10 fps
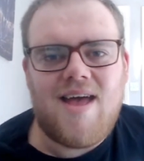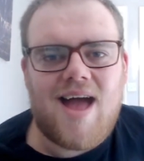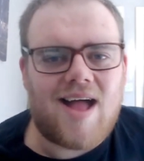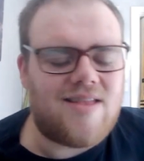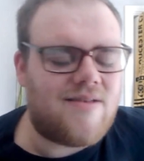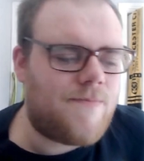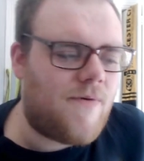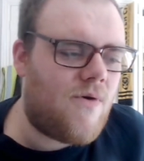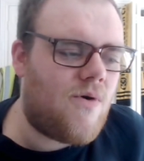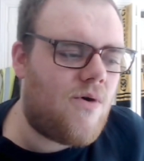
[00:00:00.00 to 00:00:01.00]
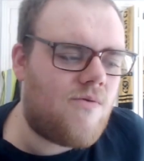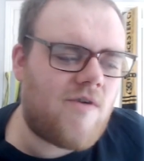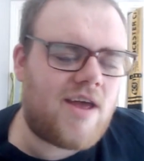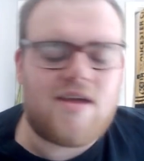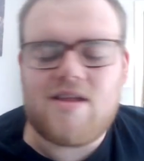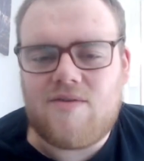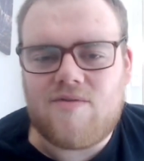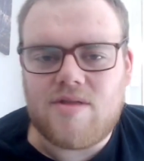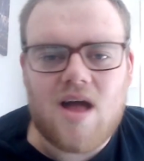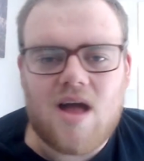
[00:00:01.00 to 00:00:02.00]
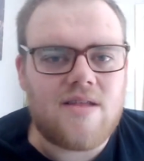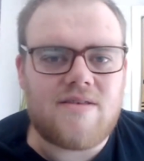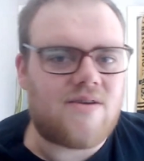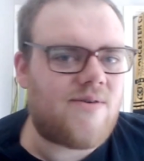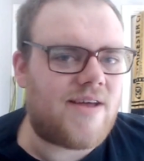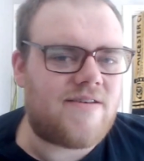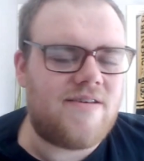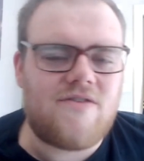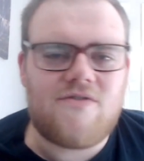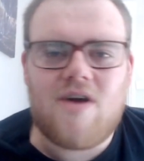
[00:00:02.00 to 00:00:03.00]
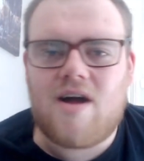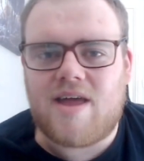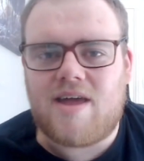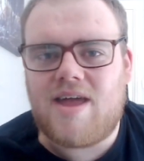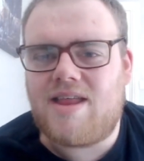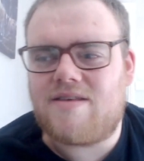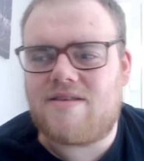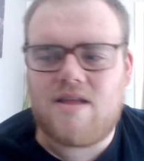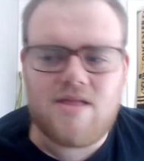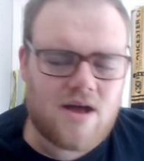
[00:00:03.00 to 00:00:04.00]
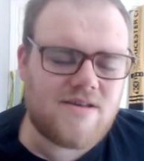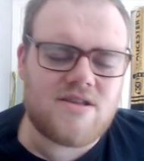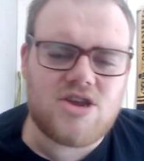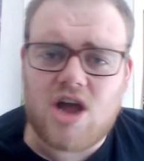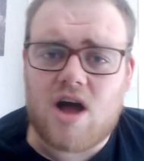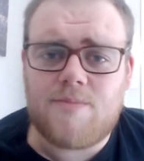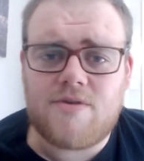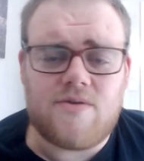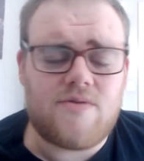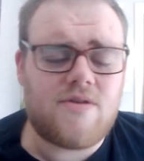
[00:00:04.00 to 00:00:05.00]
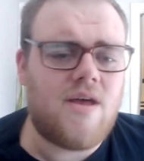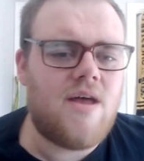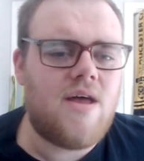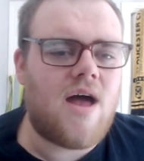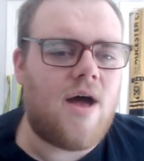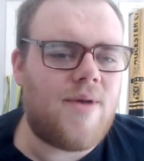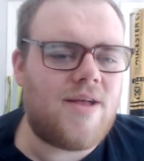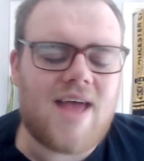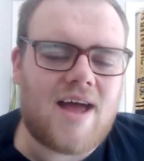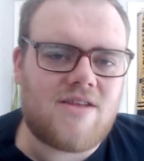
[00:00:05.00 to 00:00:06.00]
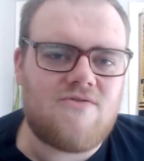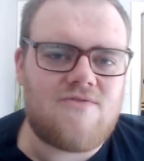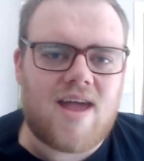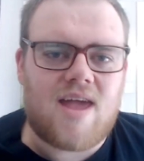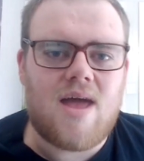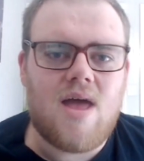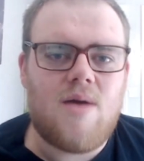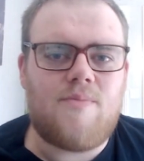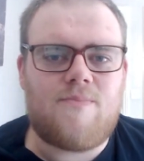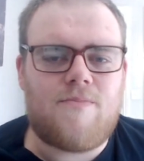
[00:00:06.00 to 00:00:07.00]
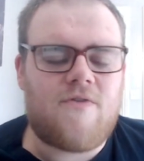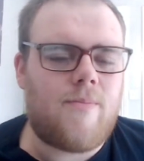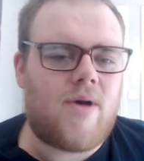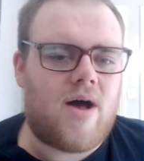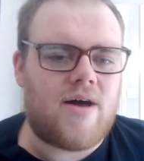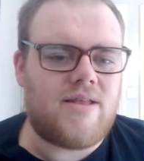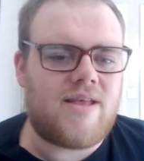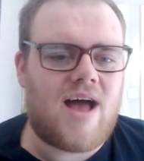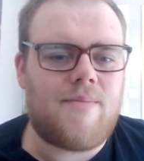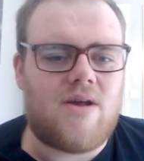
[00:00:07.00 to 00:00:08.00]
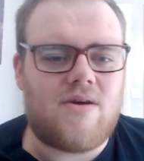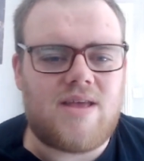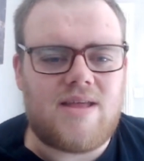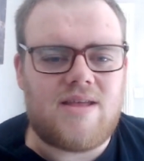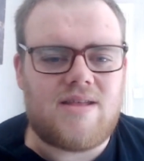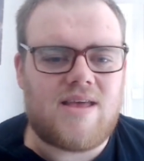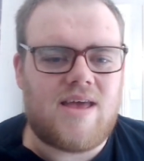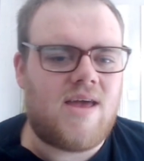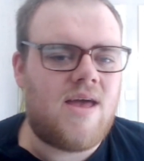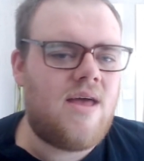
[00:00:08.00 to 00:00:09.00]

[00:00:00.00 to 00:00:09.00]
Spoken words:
And before Rey could even answer the question, Andrade, in his nice and sharp suit, attacked Rey from behind, hammerlock DDT.